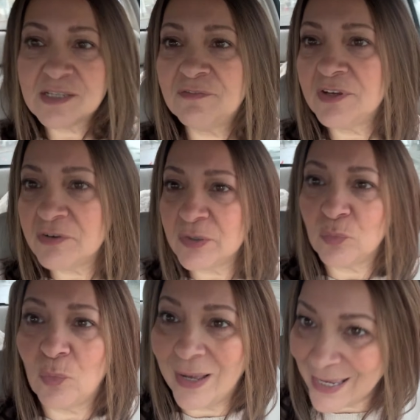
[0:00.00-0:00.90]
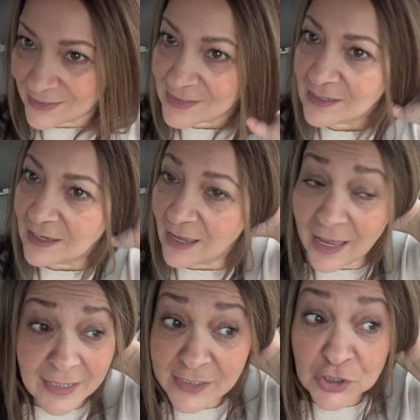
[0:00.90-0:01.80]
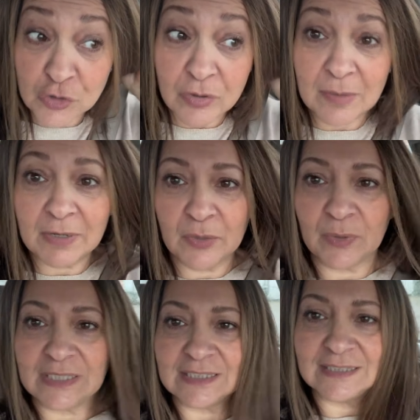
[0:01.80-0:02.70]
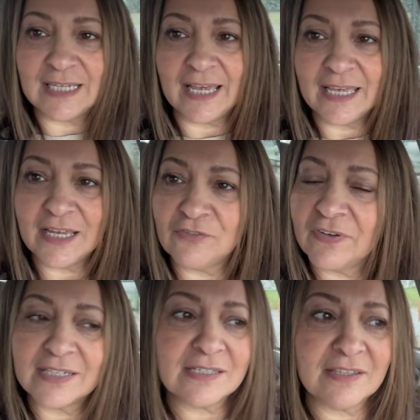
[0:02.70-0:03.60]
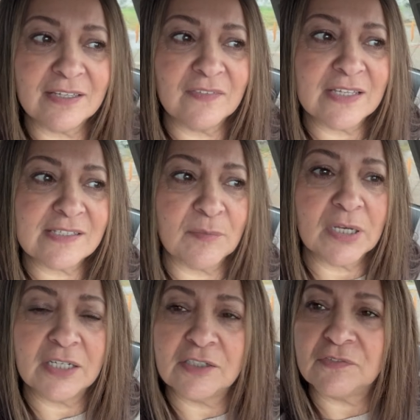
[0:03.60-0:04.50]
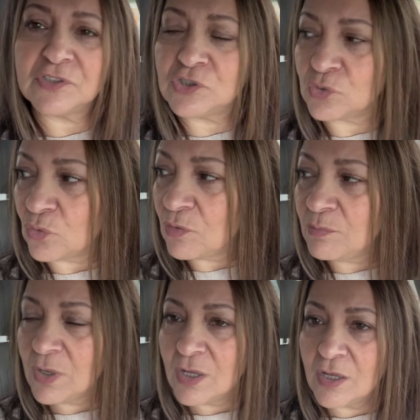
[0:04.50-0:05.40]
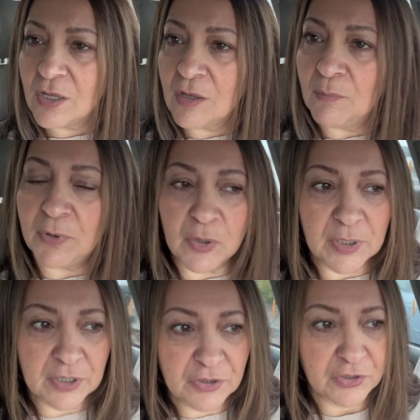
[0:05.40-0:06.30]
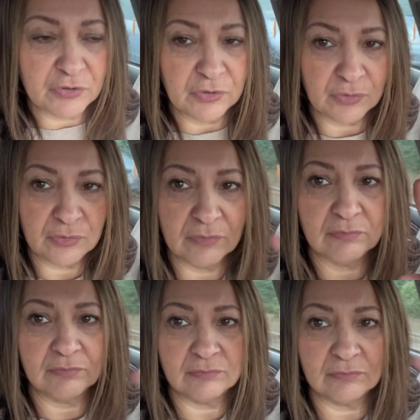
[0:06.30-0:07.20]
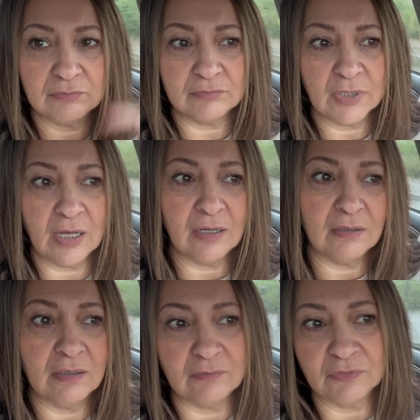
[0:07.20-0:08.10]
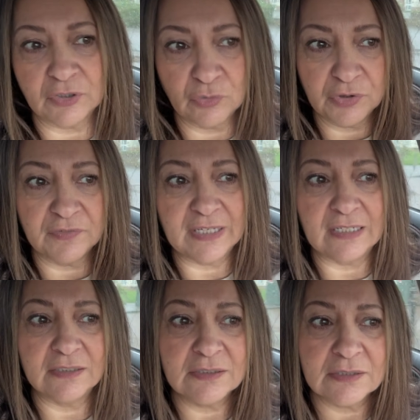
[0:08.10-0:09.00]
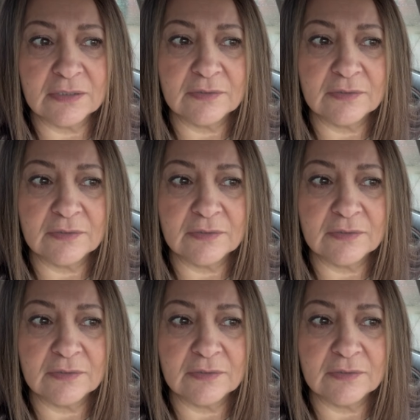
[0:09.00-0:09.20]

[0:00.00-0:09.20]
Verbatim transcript: a very wet, extremely windy day. In fact, I think there's some kind of a storm blowing through the north of England